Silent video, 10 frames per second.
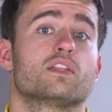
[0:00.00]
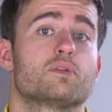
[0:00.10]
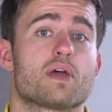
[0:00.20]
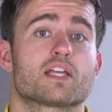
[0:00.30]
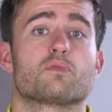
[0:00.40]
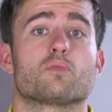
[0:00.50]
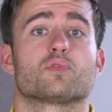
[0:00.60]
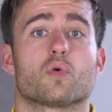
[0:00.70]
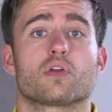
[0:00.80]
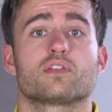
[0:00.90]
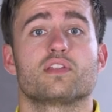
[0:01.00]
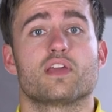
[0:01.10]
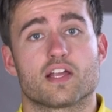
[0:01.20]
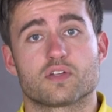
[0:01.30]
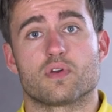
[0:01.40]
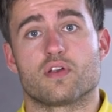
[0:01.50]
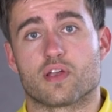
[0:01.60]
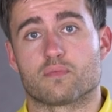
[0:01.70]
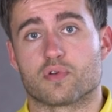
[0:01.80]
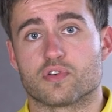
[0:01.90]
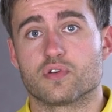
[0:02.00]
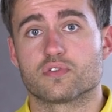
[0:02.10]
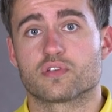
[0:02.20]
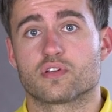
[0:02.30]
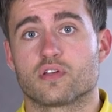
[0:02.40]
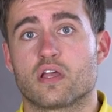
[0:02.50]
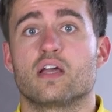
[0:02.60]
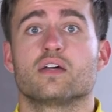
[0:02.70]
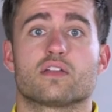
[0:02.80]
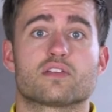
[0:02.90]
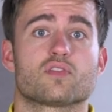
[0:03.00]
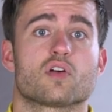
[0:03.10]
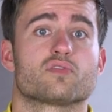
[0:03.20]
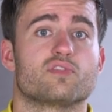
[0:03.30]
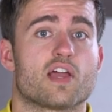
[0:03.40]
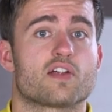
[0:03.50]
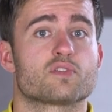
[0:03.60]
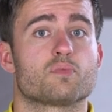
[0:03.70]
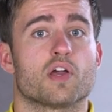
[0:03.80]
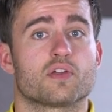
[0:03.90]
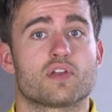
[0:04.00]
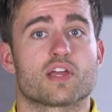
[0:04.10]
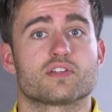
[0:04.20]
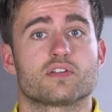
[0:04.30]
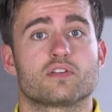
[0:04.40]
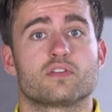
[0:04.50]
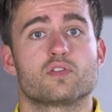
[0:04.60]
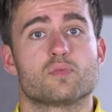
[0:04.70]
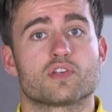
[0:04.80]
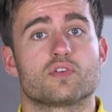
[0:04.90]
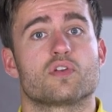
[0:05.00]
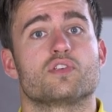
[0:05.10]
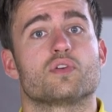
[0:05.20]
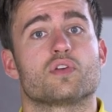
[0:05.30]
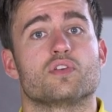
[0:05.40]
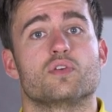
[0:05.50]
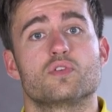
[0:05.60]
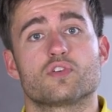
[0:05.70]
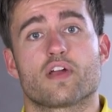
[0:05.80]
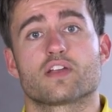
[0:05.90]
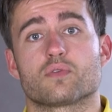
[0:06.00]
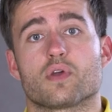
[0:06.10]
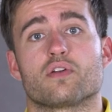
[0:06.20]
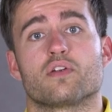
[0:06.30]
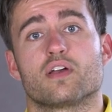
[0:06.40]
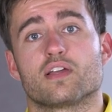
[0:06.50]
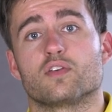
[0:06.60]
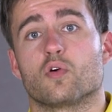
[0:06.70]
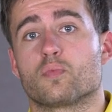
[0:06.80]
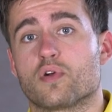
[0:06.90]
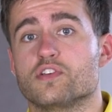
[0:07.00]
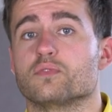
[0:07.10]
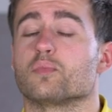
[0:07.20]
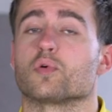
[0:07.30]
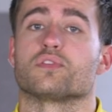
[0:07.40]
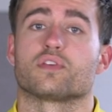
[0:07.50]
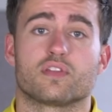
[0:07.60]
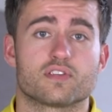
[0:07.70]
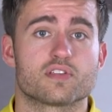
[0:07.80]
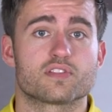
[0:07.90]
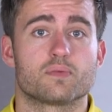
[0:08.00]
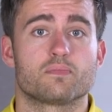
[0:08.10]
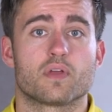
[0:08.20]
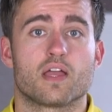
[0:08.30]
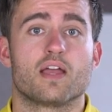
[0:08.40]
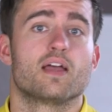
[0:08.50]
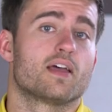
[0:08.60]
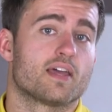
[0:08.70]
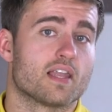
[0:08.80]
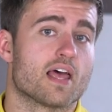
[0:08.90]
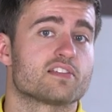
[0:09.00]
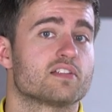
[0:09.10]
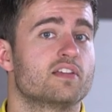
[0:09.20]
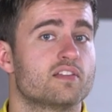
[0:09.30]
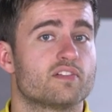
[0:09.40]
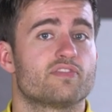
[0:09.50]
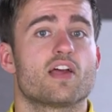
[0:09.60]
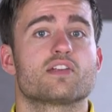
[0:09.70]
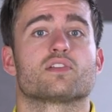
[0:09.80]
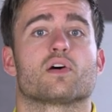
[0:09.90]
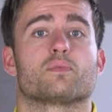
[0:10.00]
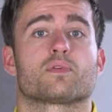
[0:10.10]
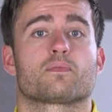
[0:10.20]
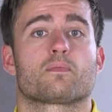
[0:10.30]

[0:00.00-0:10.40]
the maximum torque that the actuator can produce, the size of the air supply connection to make sure that you can use your actuator at the operation point in the system, and lastly the flange type